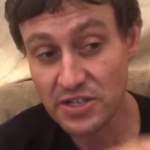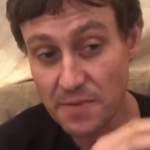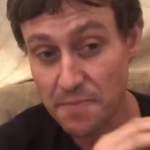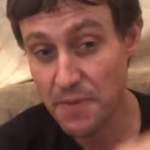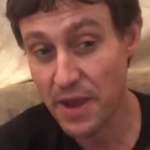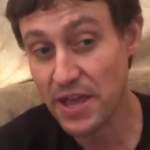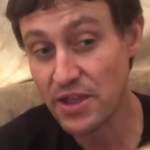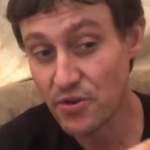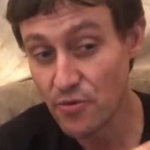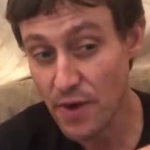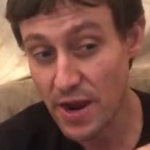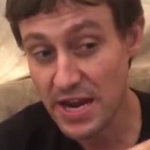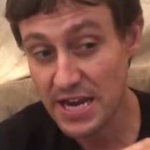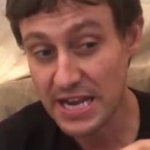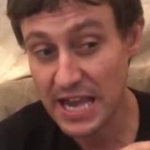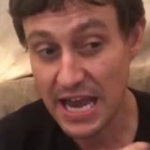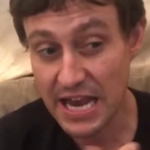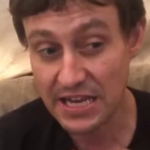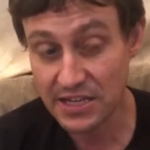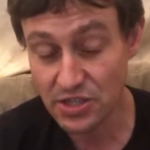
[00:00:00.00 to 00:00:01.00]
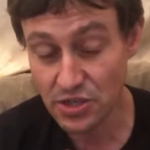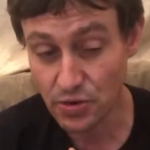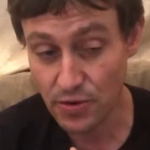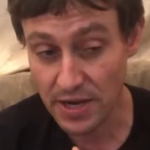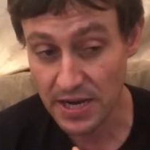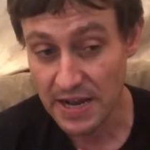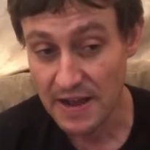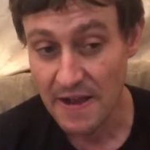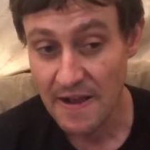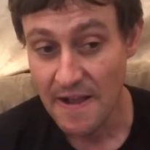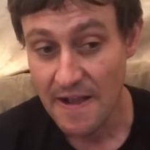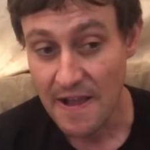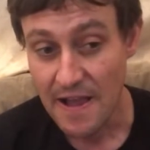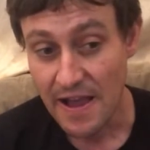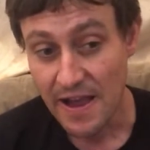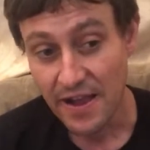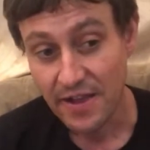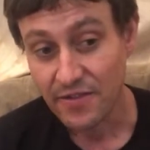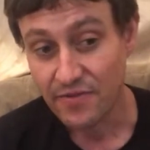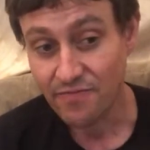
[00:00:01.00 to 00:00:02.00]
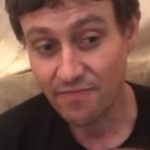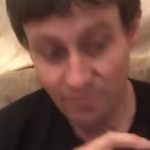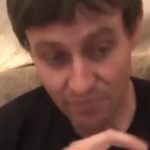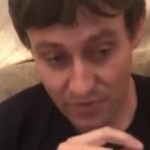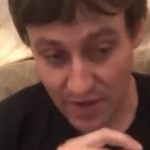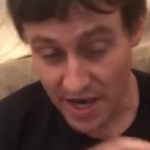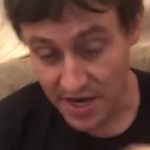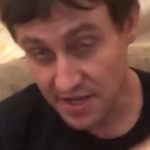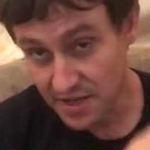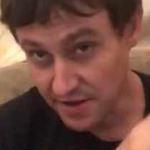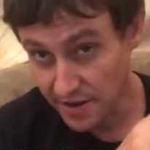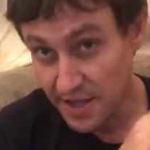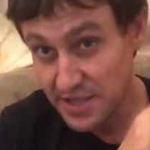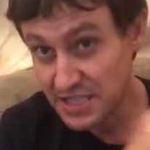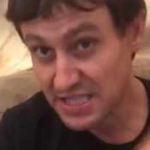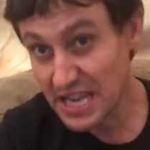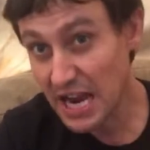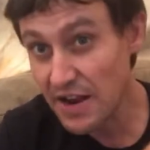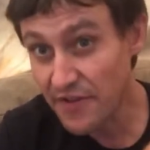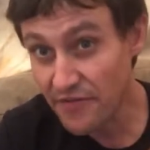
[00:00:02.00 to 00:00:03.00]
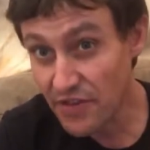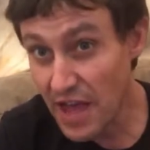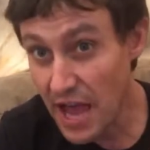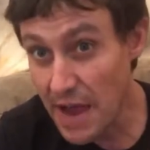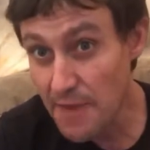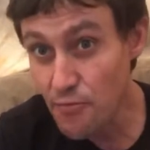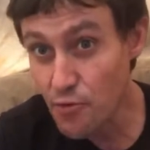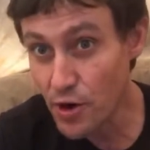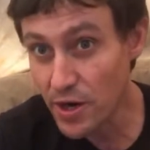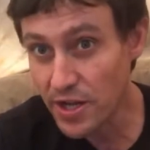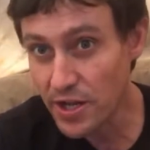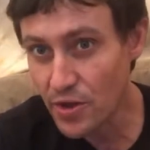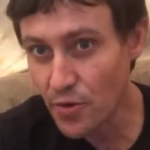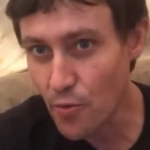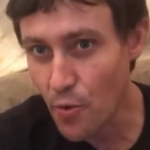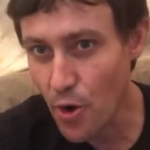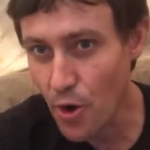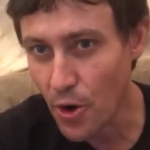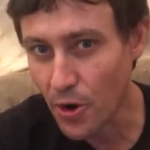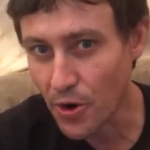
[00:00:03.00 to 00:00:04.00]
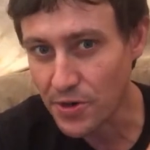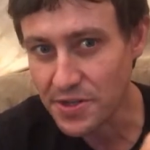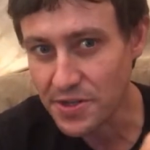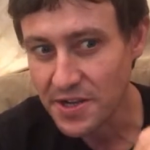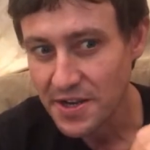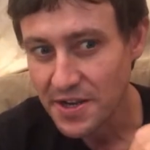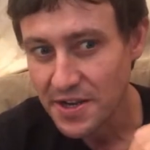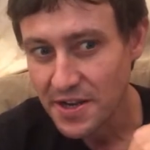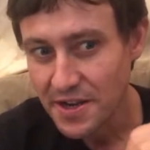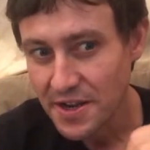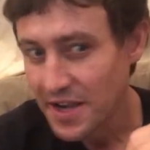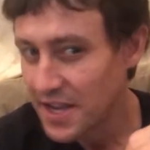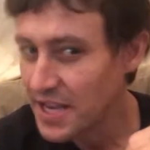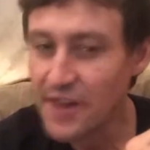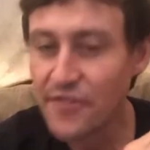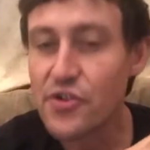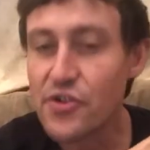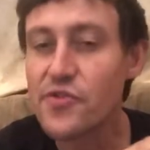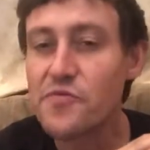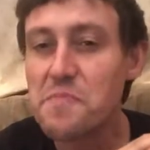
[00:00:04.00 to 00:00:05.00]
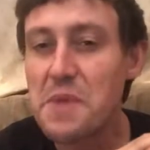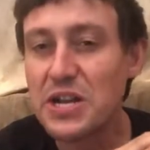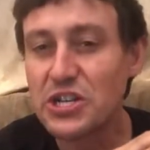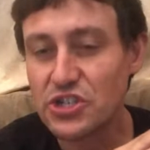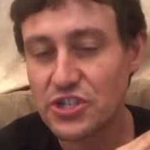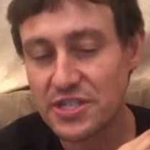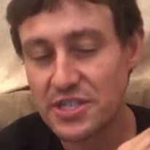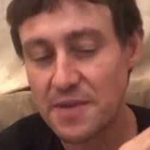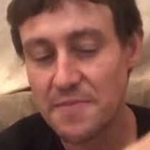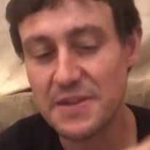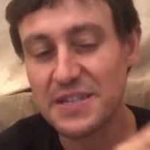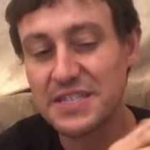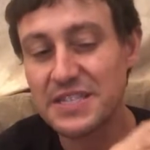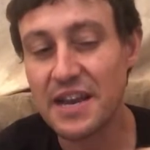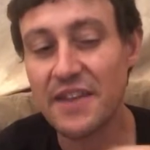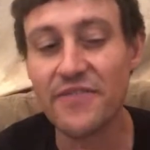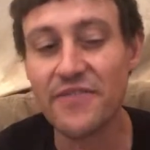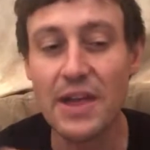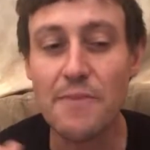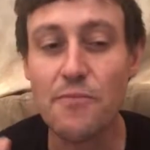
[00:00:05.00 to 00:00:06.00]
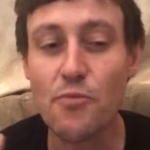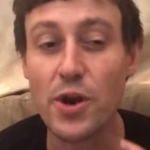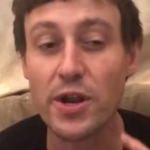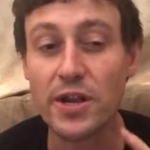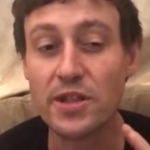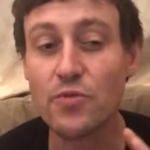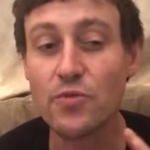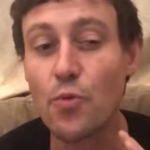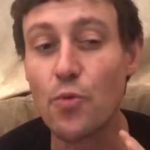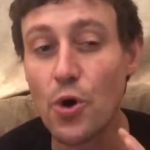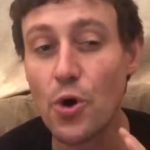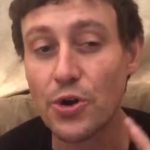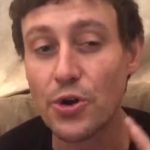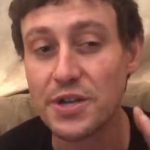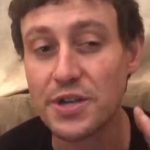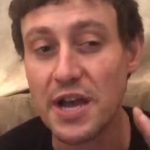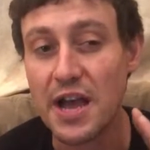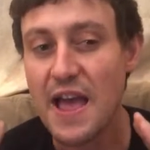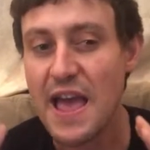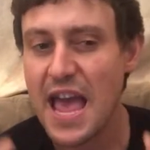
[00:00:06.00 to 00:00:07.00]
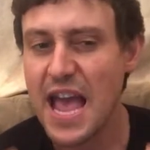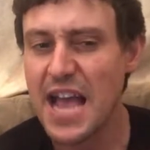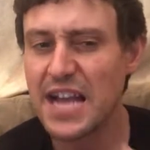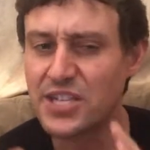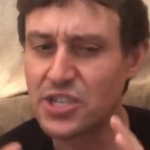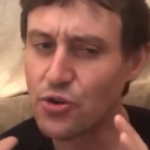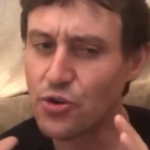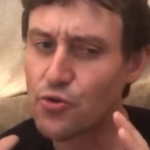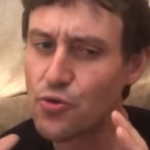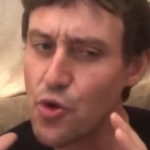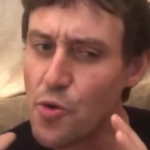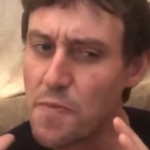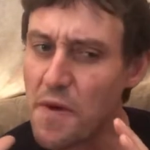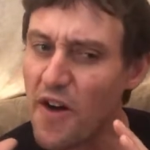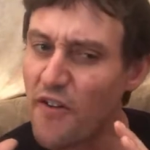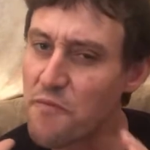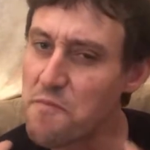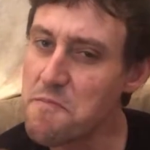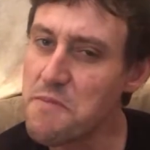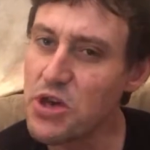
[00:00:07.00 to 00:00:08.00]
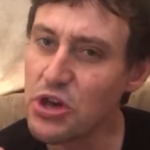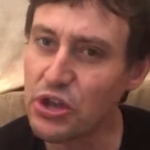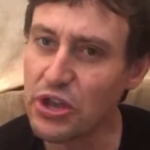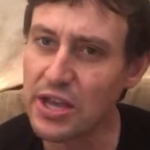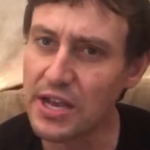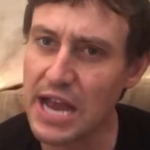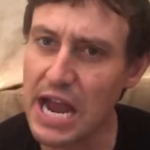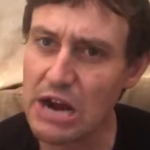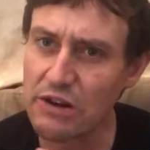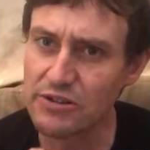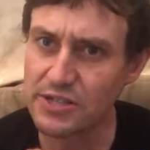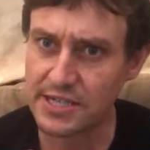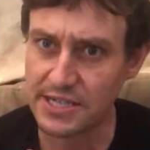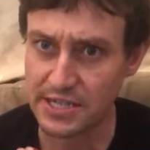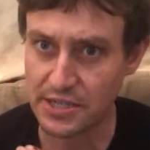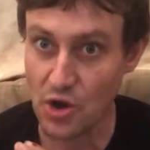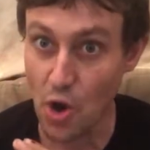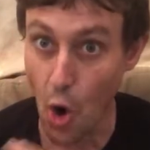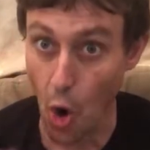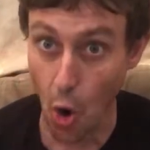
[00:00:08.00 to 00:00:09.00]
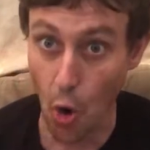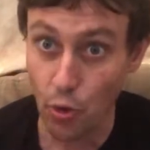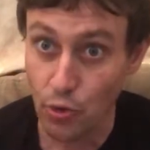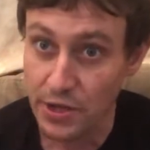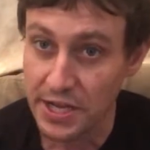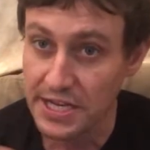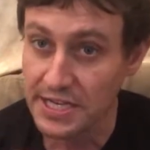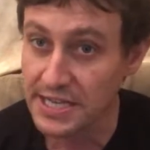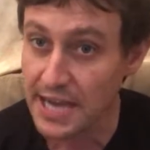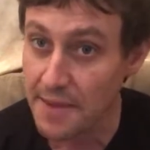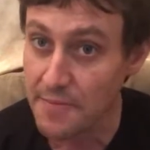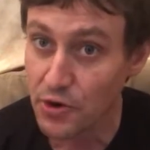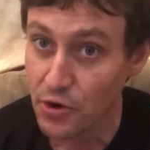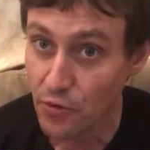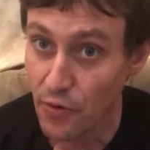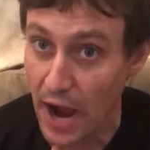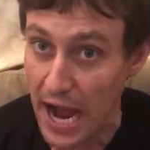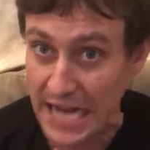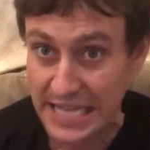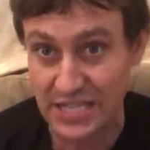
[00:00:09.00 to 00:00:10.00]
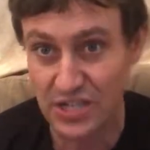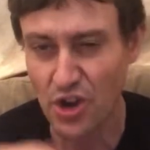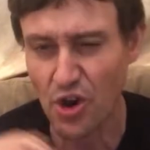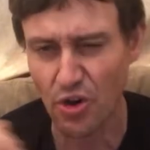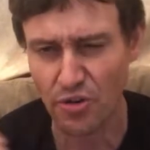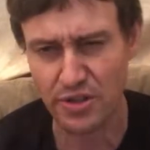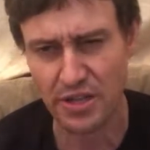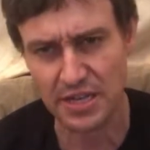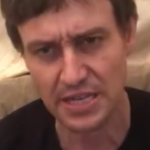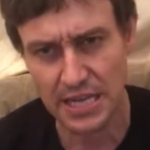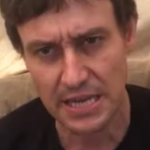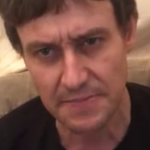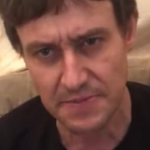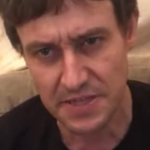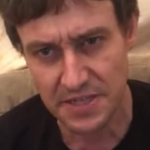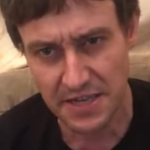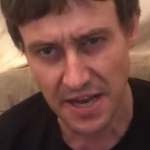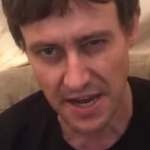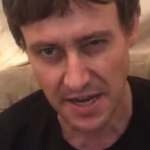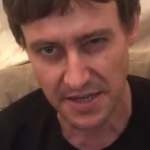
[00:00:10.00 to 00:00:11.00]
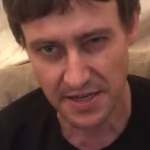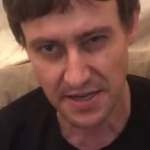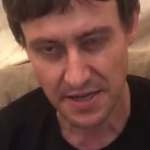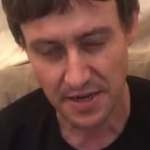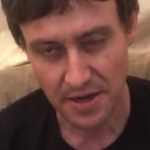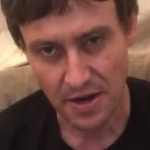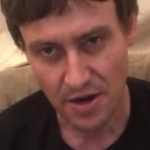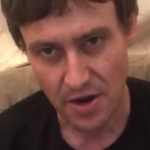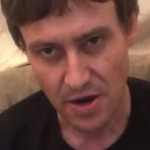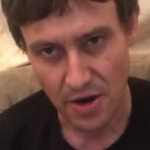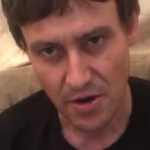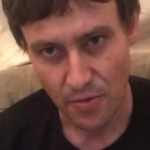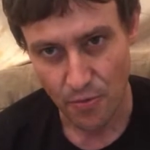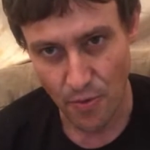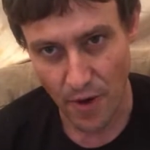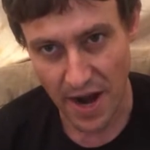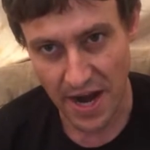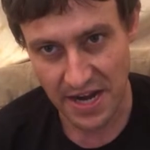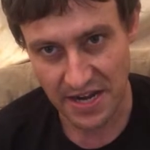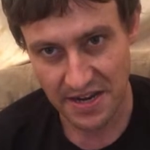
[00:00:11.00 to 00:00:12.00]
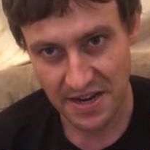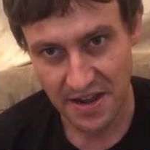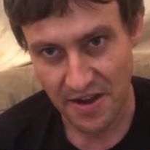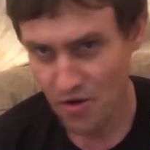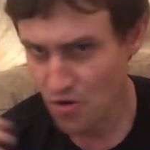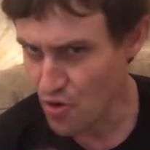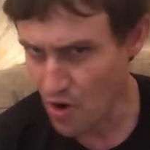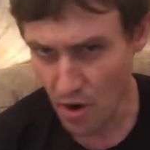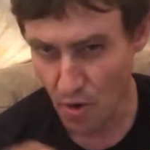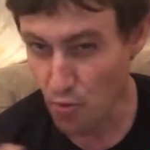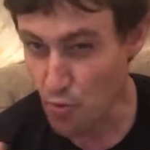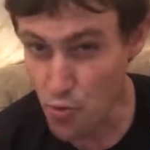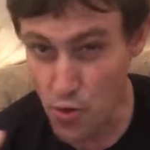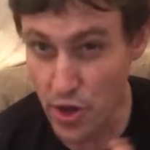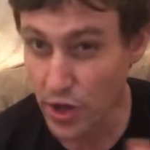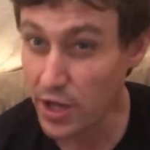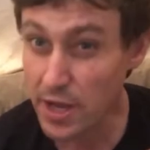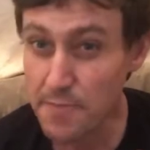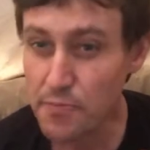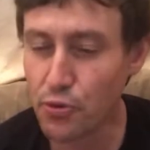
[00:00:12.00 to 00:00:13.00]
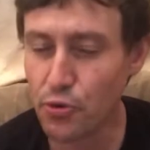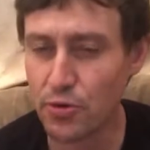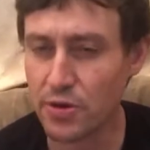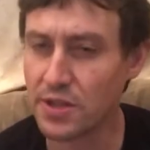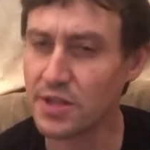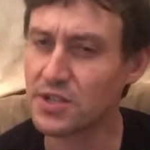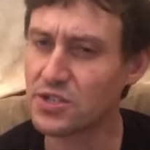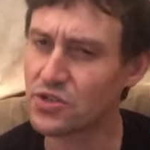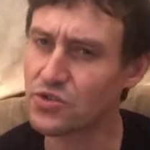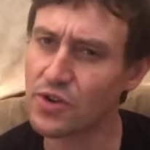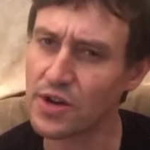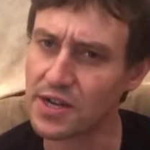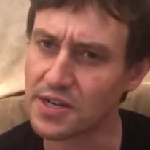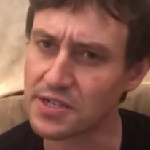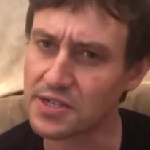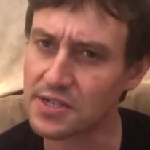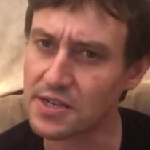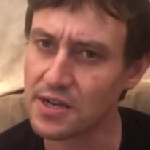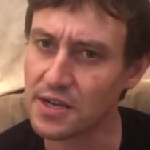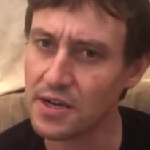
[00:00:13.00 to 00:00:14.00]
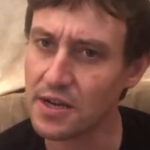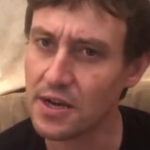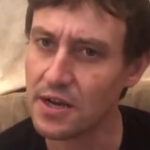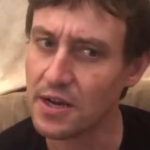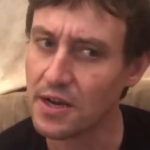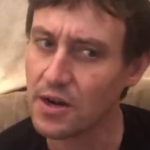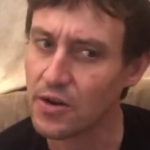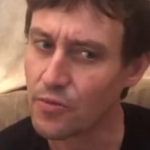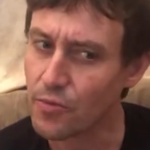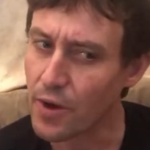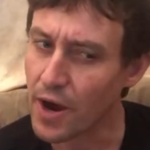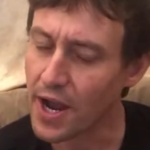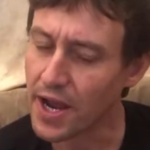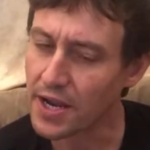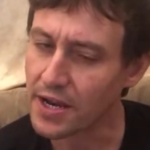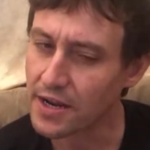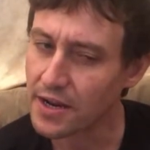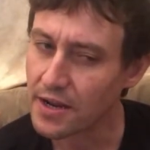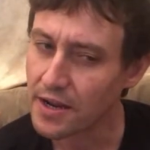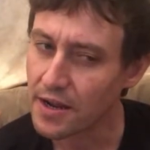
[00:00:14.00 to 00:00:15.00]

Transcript: that pay their way to get into it, that instead of them running the world, he never even mentions them, instead of them running the world, it's a group of millionaire-only Democrats called the Deep State, right? Who are really pulling the strings, right?